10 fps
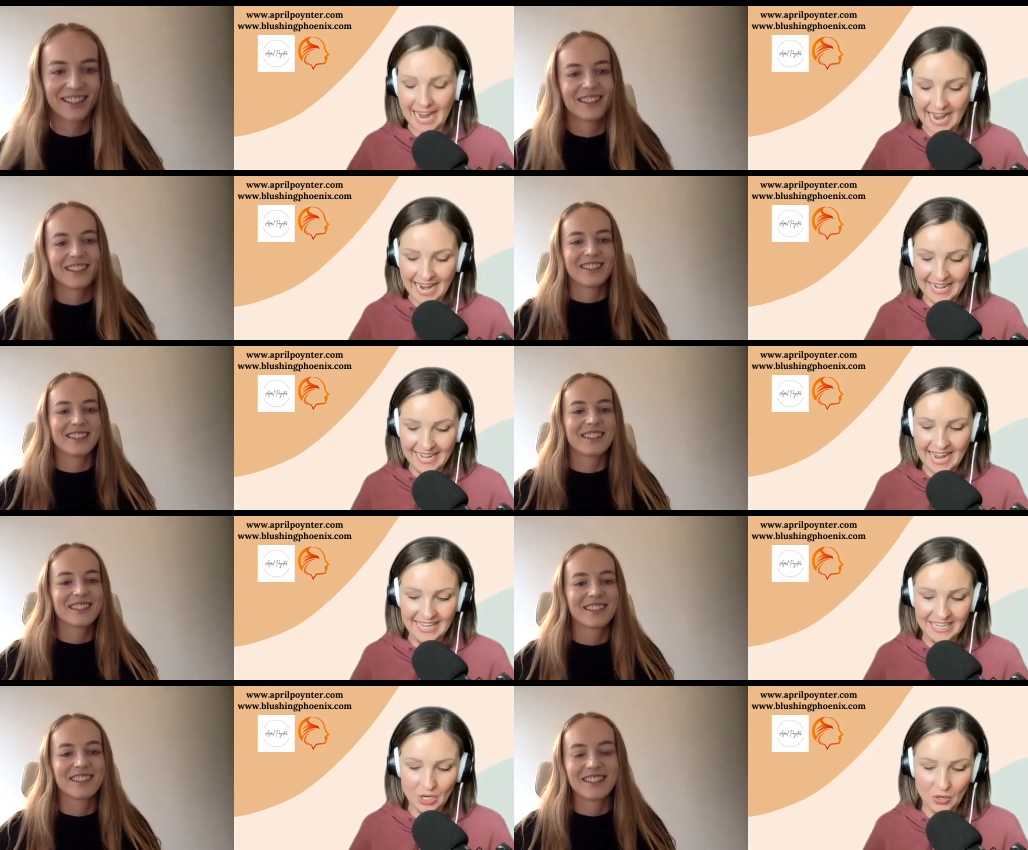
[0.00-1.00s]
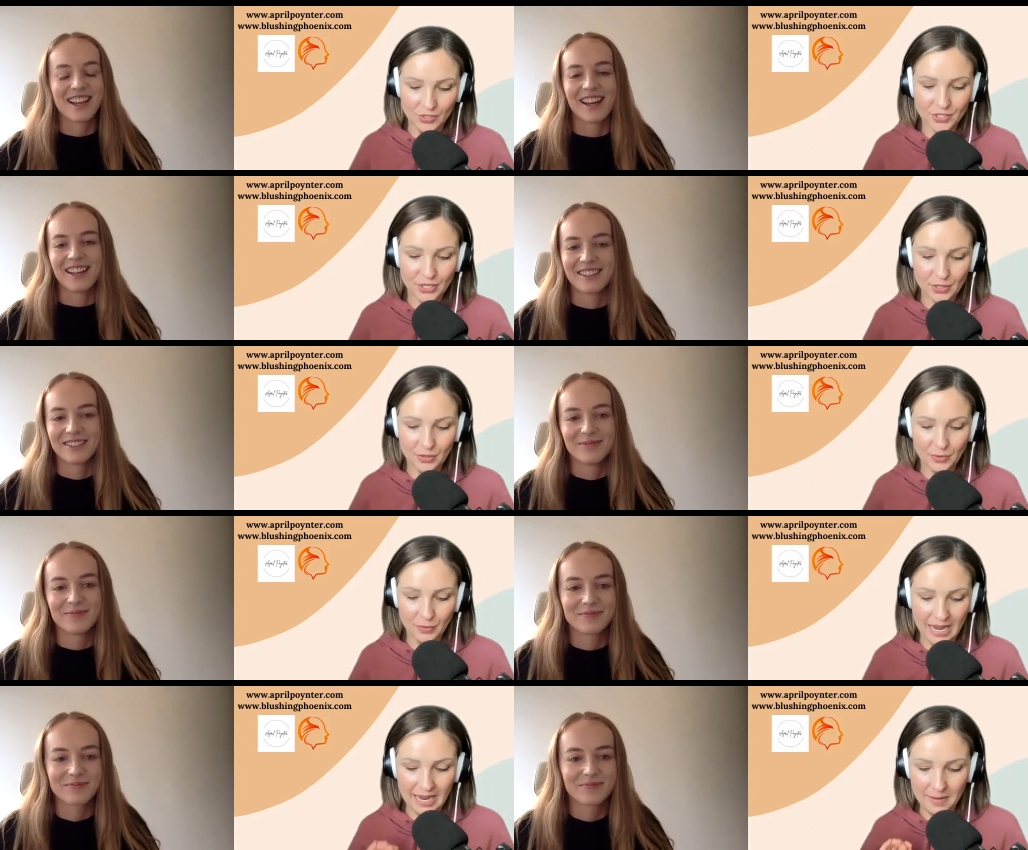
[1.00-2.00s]
Speaker 1: eye, and
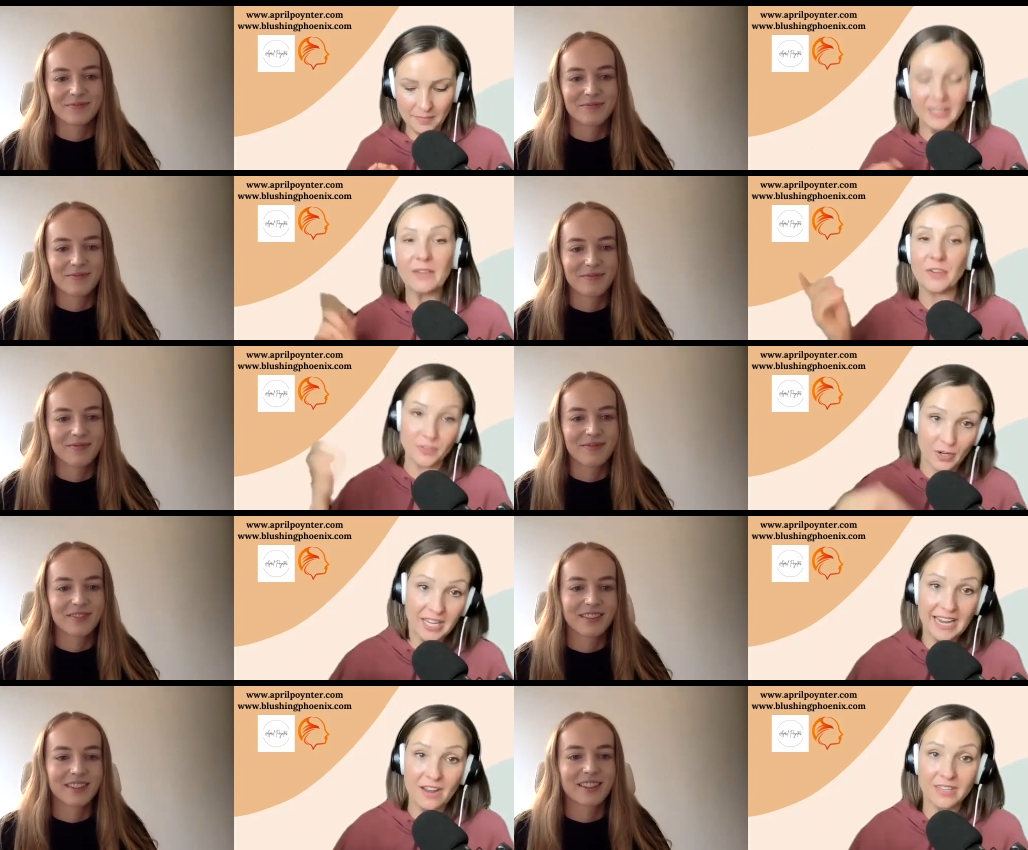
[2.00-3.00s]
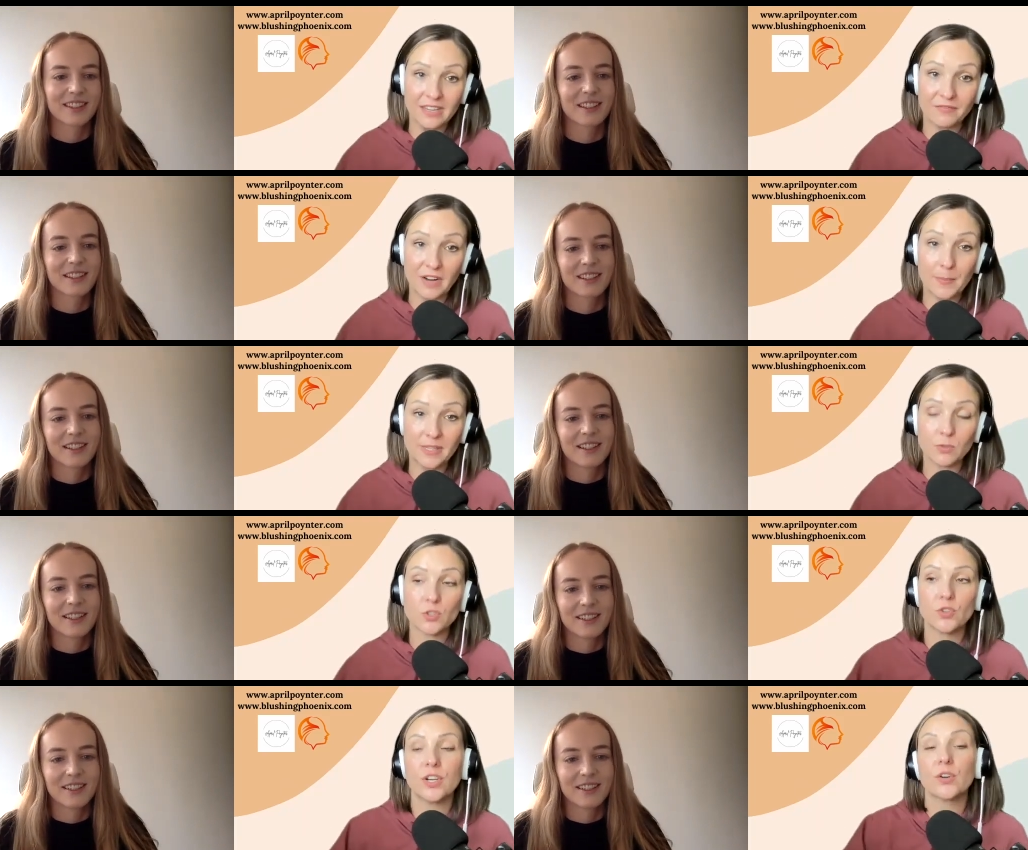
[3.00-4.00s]
also, yeah. um, get, first of all, getting out of the environment that
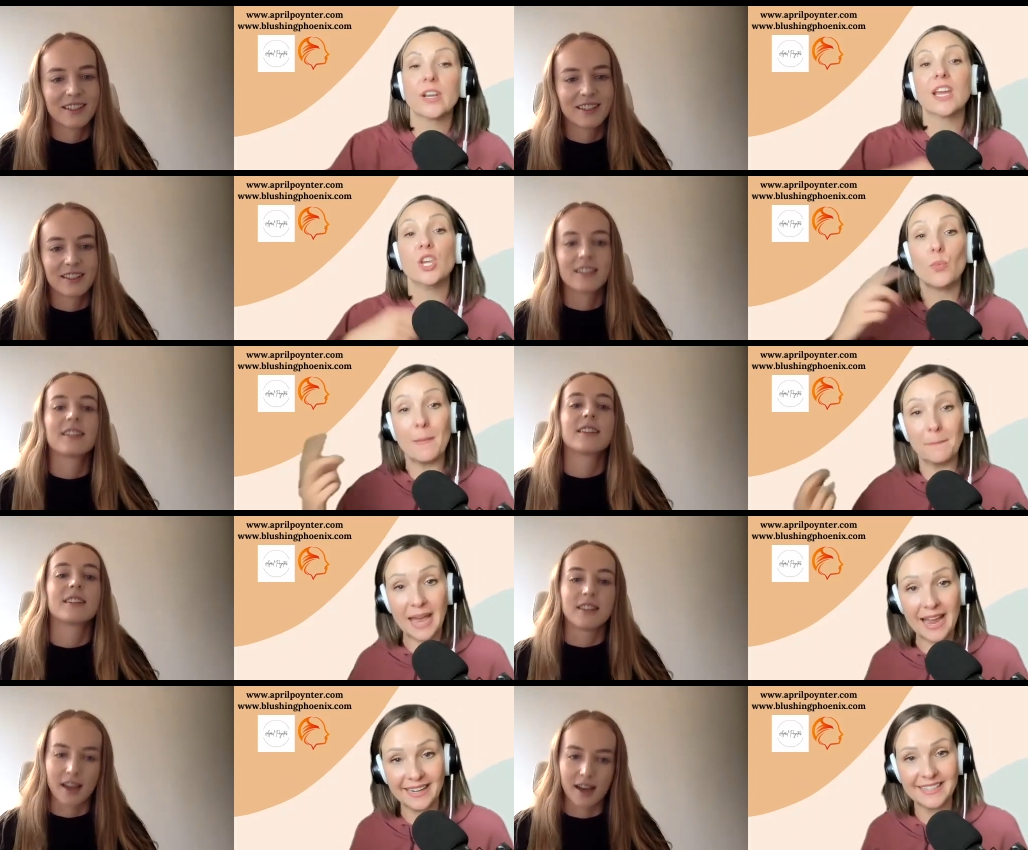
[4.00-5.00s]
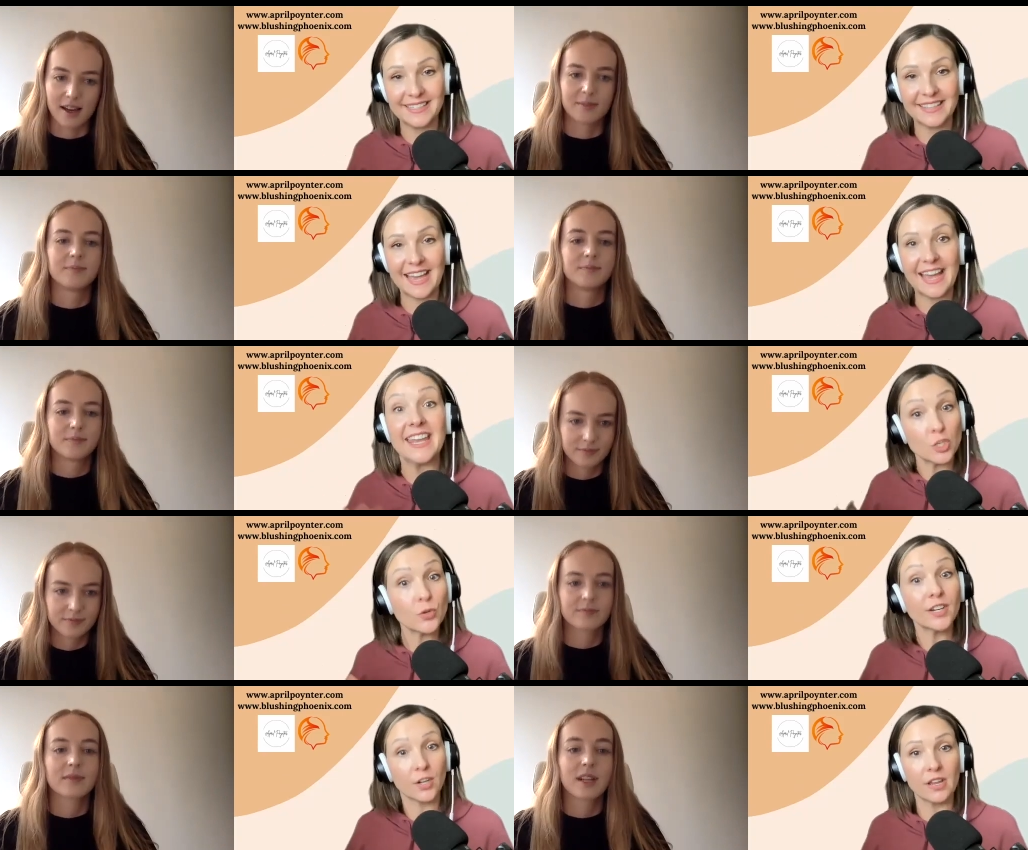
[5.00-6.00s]
was triggering it. You went back into yeah. that, and it
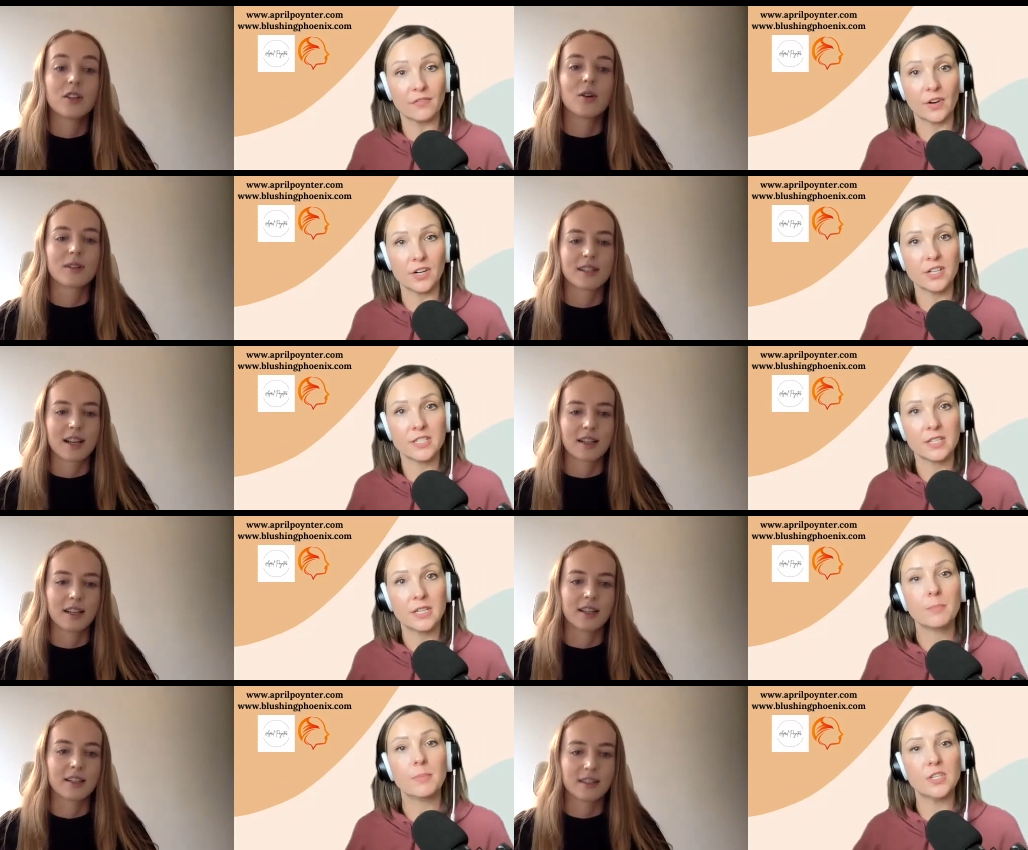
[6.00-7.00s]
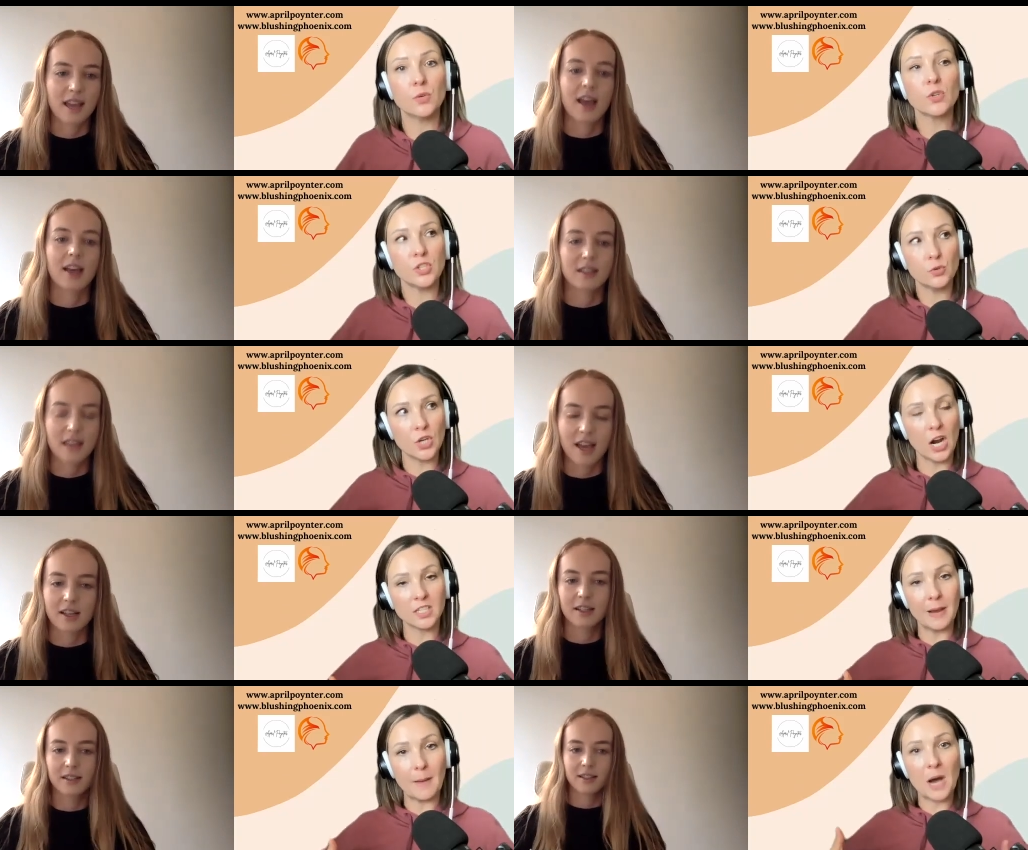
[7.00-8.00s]
triggered it first. No, exactly. But you you
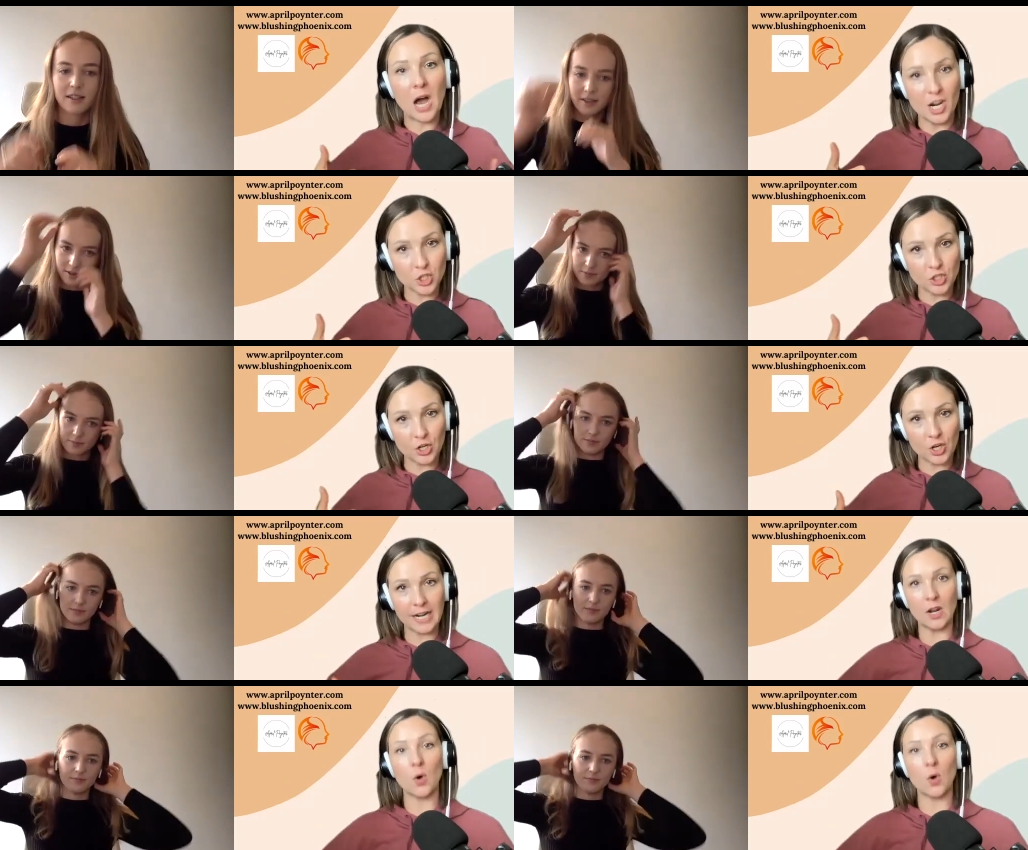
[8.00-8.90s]
talked about posture and